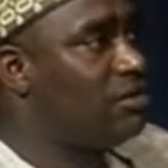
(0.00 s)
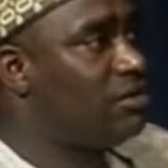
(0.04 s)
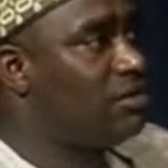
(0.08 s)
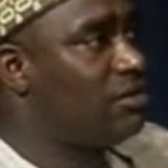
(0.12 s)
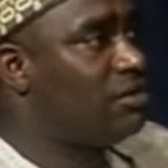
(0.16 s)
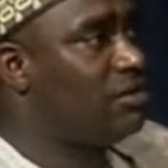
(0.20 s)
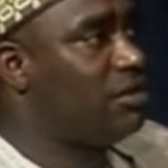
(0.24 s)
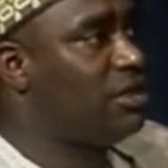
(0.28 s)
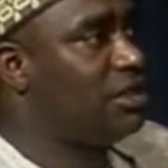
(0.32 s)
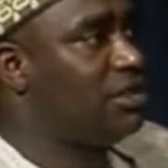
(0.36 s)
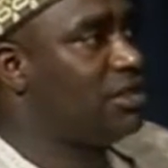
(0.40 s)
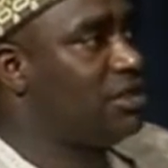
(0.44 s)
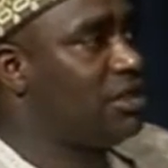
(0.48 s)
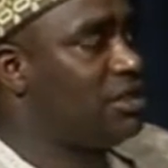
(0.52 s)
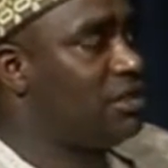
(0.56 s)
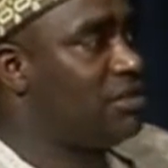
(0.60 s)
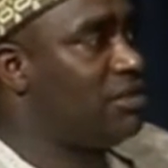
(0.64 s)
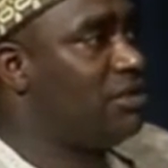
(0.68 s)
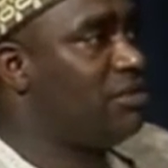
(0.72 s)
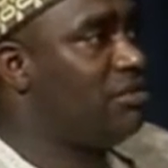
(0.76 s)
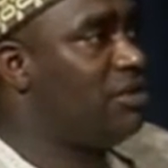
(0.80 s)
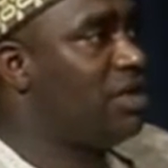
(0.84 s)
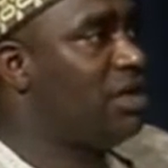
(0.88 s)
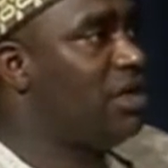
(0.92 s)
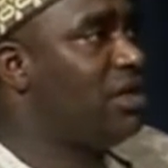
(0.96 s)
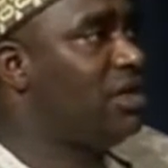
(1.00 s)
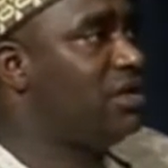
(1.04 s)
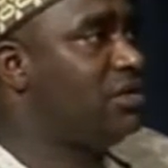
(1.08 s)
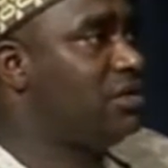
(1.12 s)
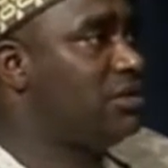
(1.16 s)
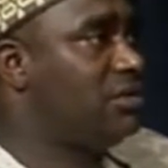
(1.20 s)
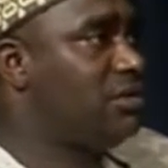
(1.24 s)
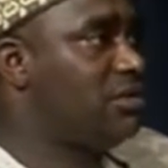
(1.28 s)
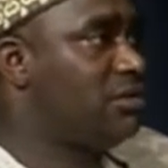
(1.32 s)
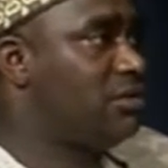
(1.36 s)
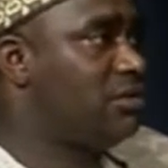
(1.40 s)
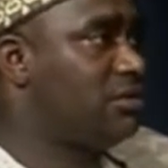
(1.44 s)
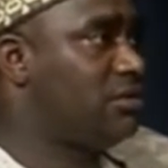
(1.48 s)
the state government has
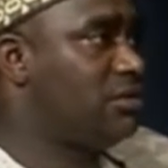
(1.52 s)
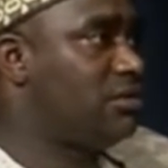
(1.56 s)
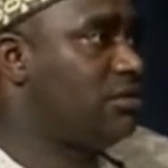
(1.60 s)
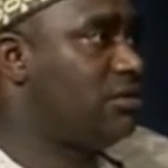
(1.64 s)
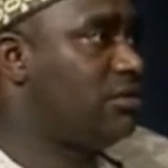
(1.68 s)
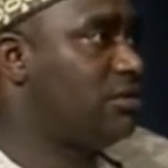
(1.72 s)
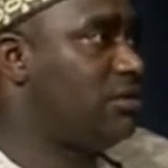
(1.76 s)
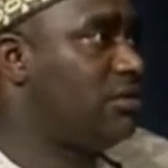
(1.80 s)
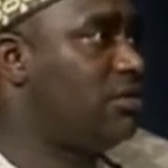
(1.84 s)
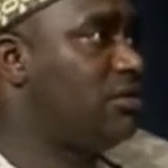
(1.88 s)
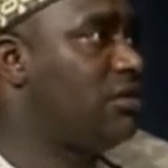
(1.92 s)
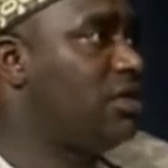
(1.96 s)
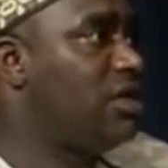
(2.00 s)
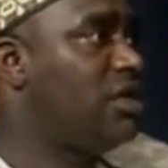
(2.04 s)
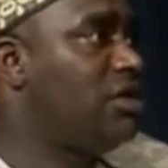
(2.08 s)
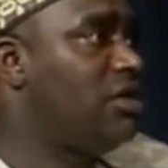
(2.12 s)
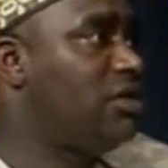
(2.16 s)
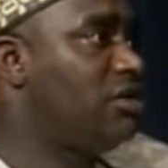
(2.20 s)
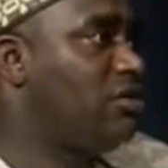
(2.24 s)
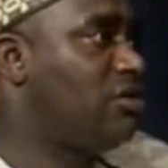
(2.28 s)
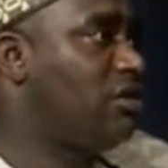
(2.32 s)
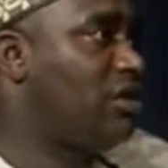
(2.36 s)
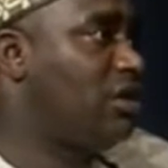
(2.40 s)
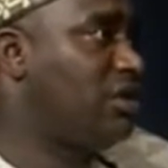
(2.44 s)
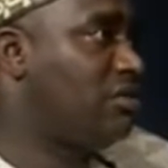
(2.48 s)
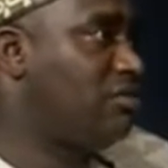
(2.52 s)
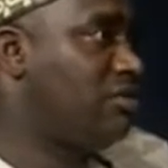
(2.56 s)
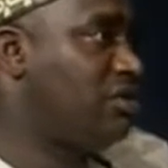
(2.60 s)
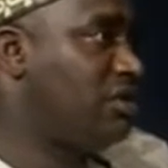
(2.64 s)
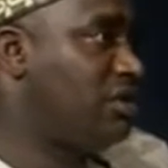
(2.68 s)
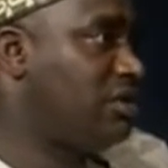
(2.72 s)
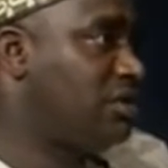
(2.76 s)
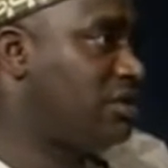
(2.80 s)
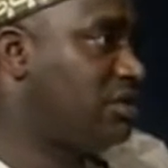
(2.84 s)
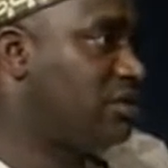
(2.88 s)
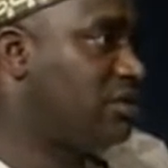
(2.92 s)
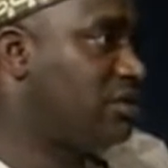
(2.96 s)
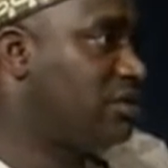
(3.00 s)
not done any
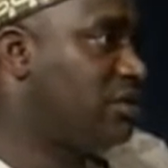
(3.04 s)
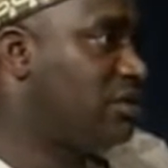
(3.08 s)
collaboration.